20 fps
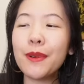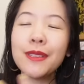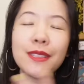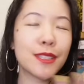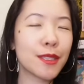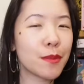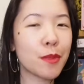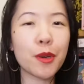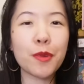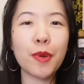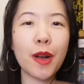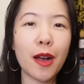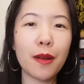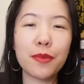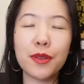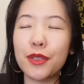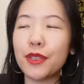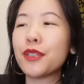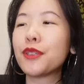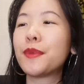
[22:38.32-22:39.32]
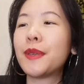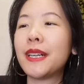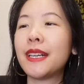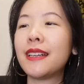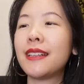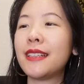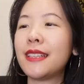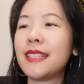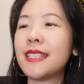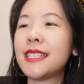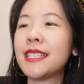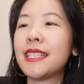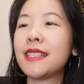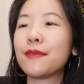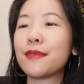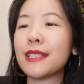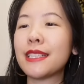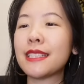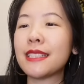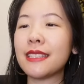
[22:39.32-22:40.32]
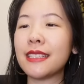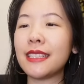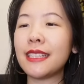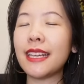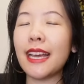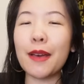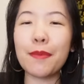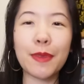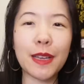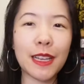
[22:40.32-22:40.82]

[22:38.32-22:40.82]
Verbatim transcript: one's the more popular one. It did recently get